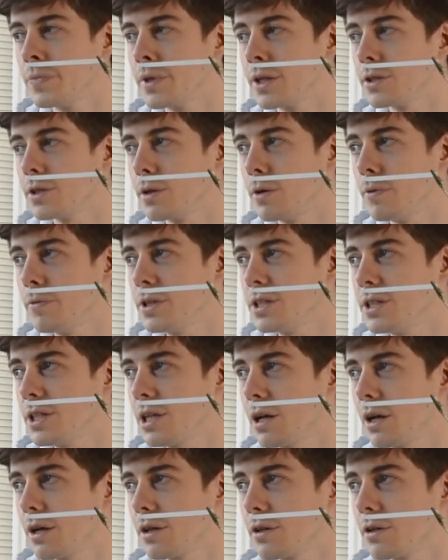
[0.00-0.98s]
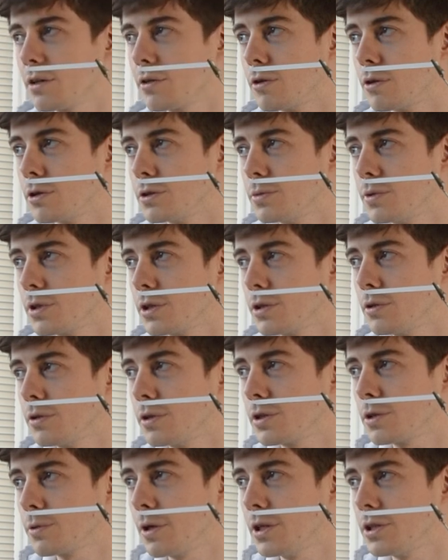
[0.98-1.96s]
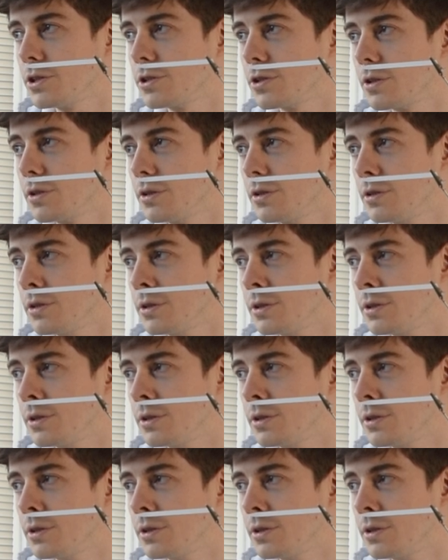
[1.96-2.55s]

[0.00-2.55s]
So obviously, like, the Grosjean Accord is quite strong.